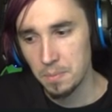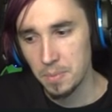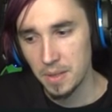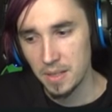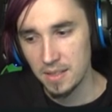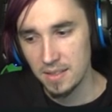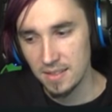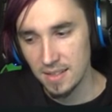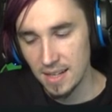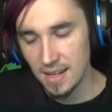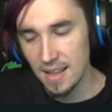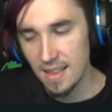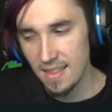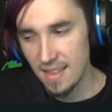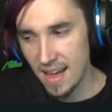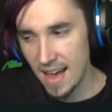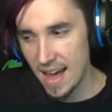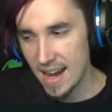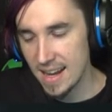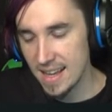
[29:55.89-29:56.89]
But none of
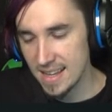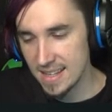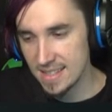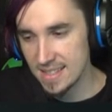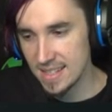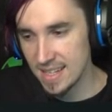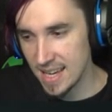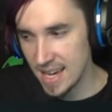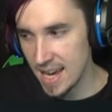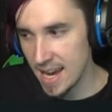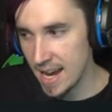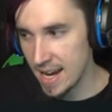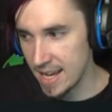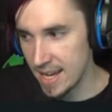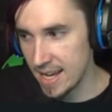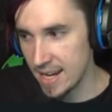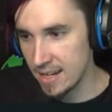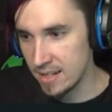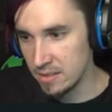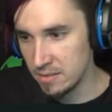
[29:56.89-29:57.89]
that is the key I
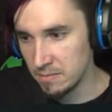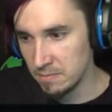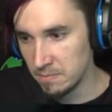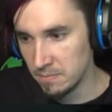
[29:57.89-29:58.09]
need.